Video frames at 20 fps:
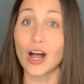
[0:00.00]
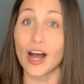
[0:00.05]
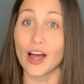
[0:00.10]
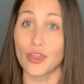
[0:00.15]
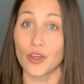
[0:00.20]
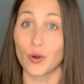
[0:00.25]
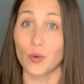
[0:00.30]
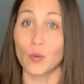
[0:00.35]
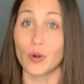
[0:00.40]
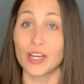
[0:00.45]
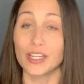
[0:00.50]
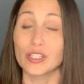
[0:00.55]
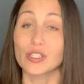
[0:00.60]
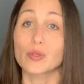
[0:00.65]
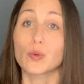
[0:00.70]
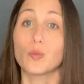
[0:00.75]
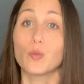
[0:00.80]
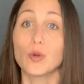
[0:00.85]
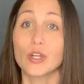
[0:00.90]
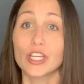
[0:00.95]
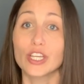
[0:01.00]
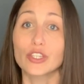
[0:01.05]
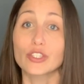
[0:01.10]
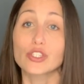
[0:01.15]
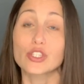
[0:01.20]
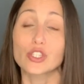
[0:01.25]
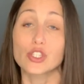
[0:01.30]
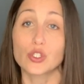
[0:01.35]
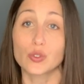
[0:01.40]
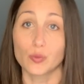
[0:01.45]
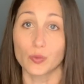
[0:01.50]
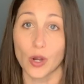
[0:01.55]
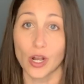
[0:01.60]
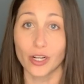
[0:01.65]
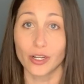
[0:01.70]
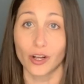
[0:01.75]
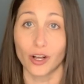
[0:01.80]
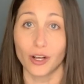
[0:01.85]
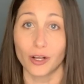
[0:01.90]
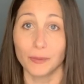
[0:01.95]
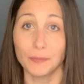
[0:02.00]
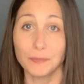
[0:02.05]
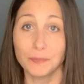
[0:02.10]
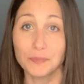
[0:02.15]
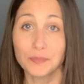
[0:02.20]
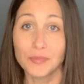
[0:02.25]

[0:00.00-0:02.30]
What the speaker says: other ones will struggle.